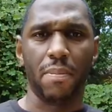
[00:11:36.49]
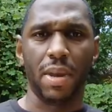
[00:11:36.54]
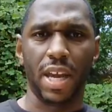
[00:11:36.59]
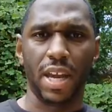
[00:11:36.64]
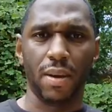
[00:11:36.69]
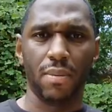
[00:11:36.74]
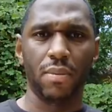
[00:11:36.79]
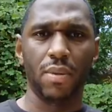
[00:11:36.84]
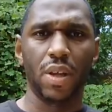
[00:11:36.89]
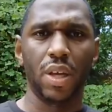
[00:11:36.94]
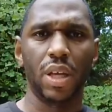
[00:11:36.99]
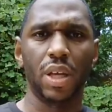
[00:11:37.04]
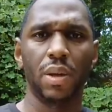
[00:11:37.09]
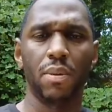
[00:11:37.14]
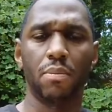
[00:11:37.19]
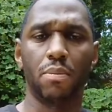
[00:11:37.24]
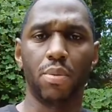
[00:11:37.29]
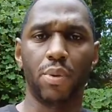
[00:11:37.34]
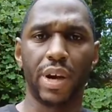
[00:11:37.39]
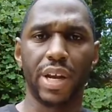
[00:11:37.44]
Man
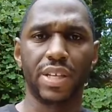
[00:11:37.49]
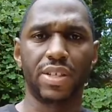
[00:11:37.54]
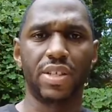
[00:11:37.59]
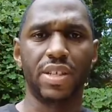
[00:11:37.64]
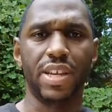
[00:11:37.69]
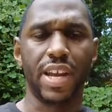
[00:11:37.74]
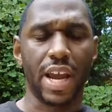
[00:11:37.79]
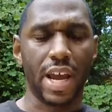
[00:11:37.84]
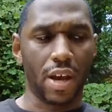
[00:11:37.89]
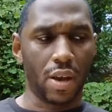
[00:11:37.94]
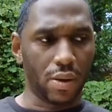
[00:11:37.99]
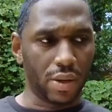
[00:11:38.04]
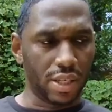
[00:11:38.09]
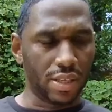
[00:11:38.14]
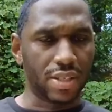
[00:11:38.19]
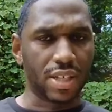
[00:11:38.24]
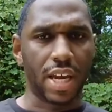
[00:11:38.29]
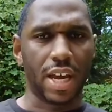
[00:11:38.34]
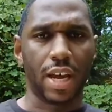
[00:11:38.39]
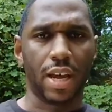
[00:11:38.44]
breaks down
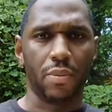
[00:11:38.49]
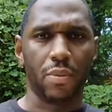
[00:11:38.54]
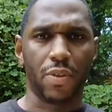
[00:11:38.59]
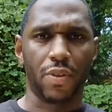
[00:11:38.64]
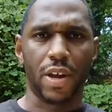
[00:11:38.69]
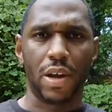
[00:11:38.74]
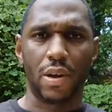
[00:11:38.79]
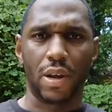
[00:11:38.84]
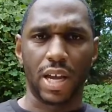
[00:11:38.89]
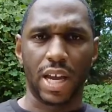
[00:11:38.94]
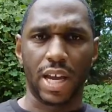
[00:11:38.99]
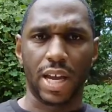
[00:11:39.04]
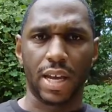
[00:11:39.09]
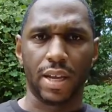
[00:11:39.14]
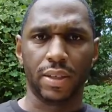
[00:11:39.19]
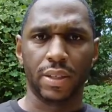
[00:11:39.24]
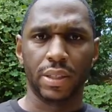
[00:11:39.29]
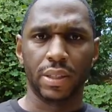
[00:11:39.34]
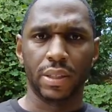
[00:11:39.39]
in time without God.